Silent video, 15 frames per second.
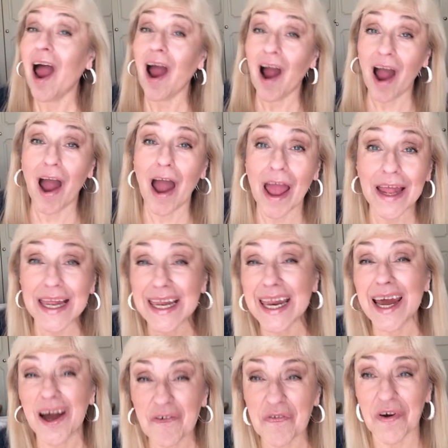I
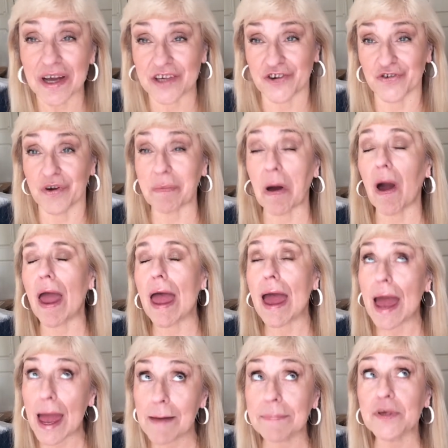love ice cream. I
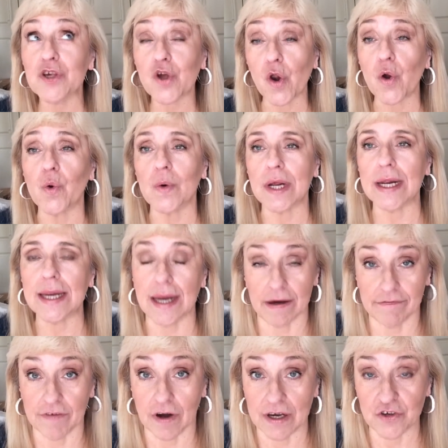absolutely
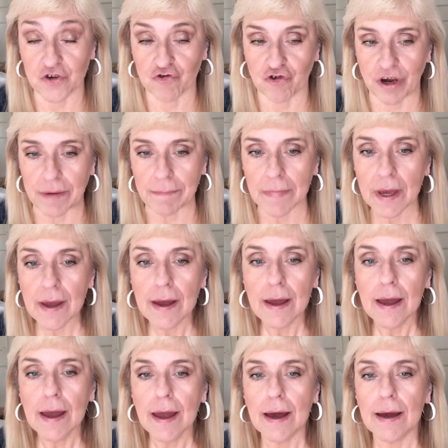love ice cream.
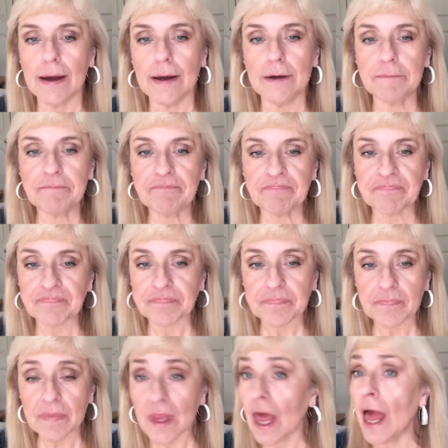Any
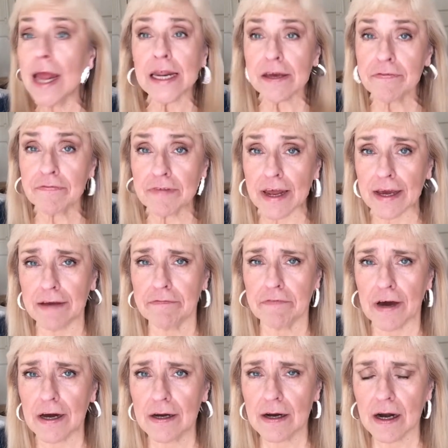
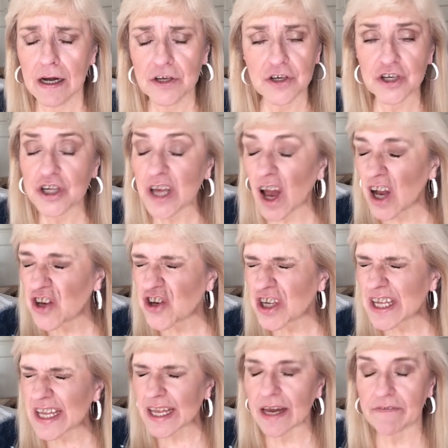flavour. I just
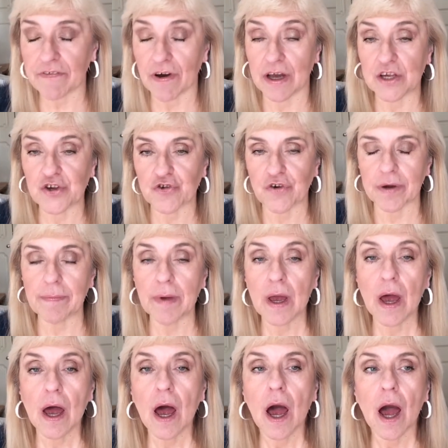love ice cream.
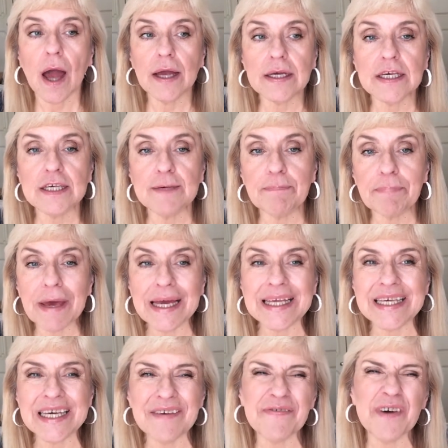I
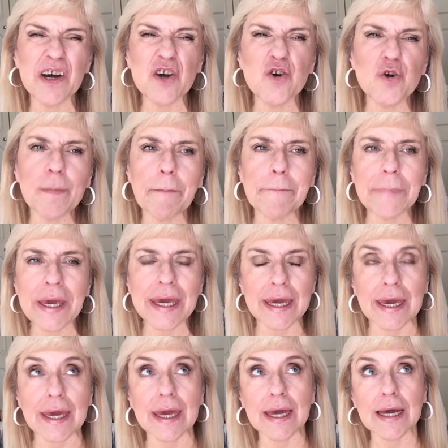expect if I could
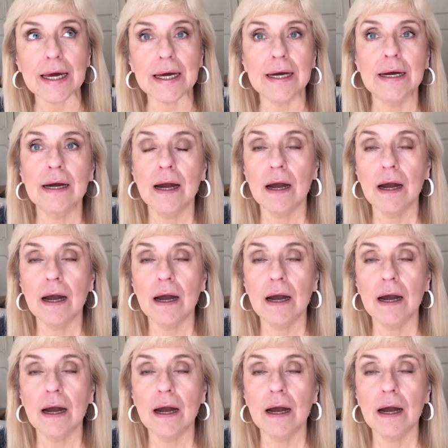pick,